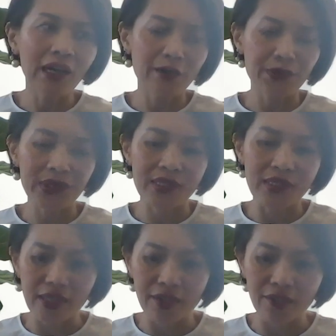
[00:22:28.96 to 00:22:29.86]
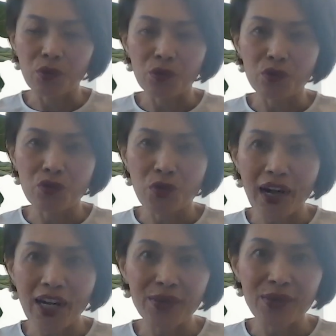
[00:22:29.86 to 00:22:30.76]
I would say, don't
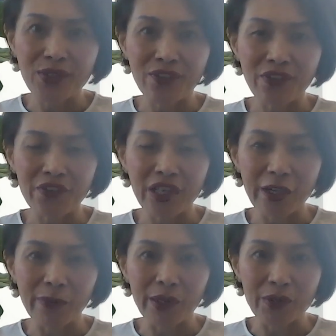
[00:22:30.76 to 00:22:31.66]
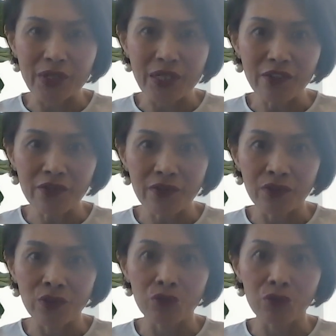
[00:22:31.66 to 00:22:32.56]
try to solve everything by yourself.
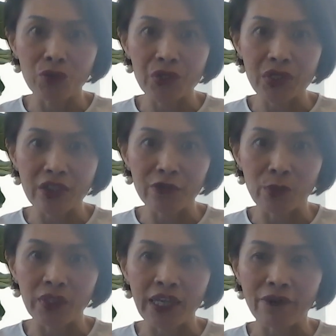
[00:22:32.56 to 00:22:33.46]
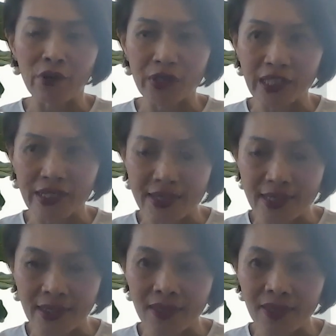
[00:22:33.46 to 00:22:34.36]
You yourself won't have all the
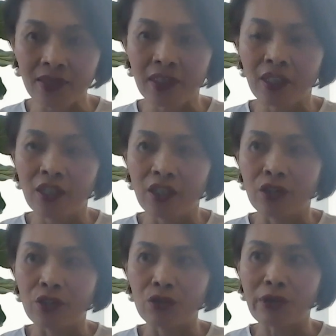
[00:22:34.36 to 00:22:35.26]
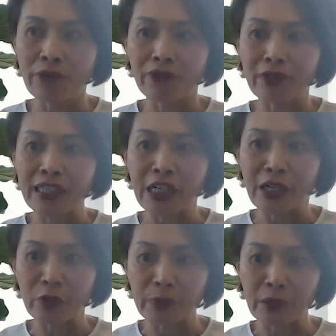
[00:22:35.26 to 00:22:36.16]
answers. You are fully
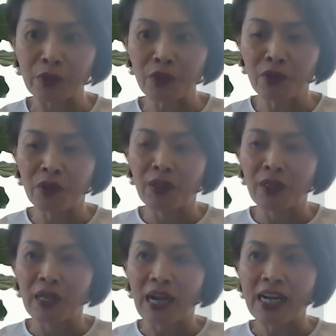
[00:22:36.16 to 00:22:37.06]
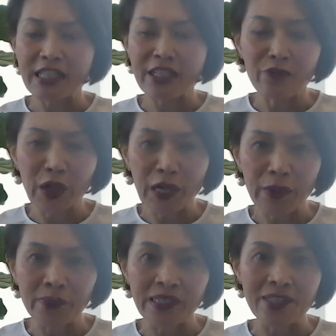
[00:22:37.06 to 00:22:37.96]
accountable. Asking for
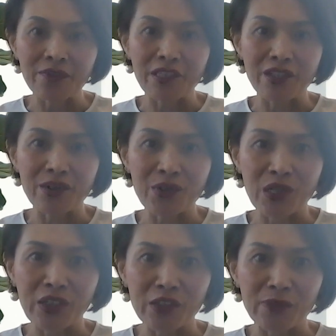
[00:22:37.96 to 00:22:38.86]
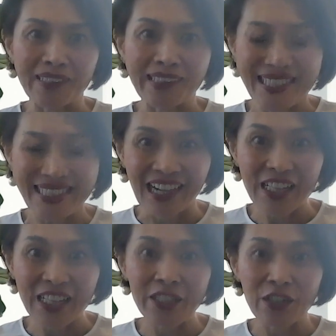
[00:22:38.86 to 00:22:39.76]
help doesn't reduce your accountability.
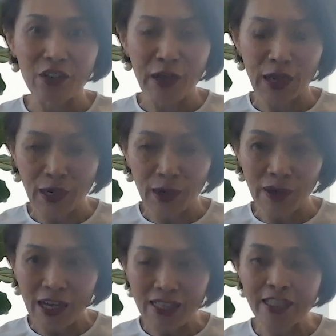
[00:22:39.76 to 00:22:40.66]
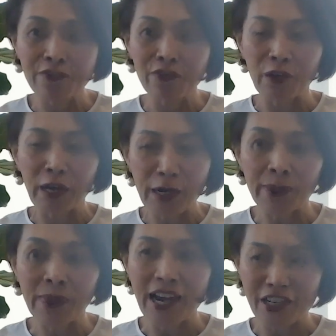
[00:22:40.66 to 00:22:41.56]
Asking for
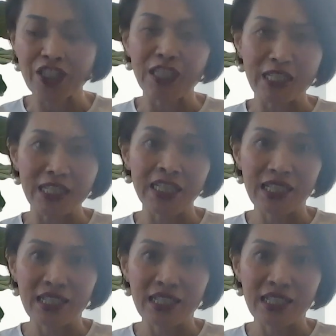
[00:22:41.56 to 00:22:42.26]
help actually